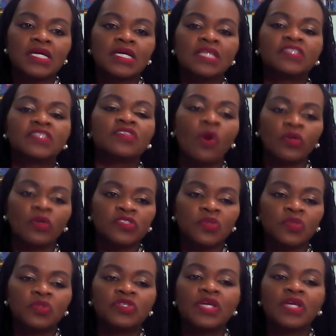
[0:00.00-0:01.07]
it is
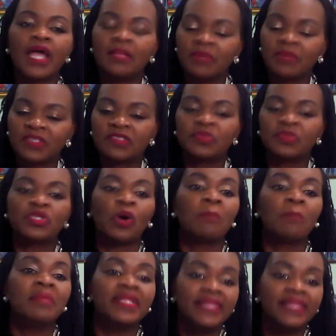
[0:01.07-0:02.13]
also to help us with our
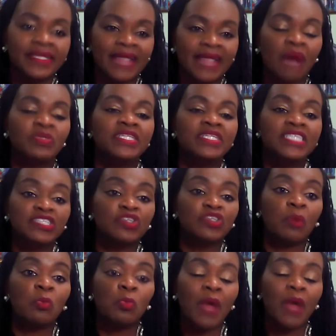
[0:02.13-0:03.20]
building that we need
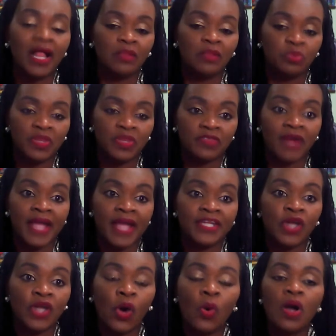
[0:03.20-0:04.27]
some help with right
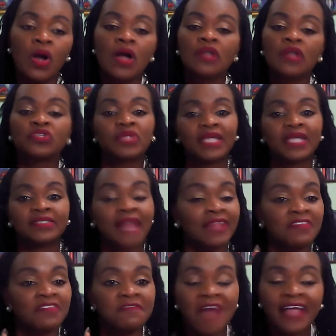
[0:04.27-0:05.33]
now. So that,
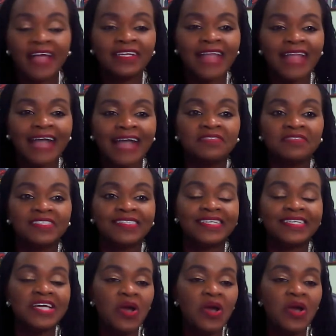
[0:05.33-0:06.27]
and the final activity